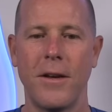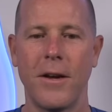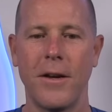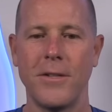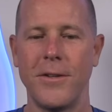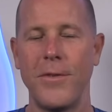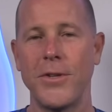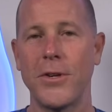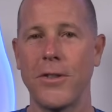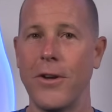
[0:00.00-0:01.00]
Because if you
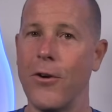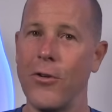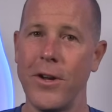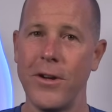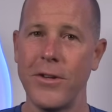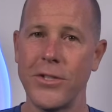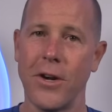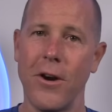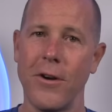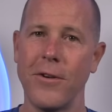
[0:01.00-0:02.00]
start, the earlier you
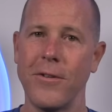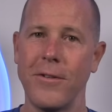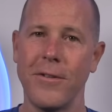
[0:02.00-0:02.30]
start,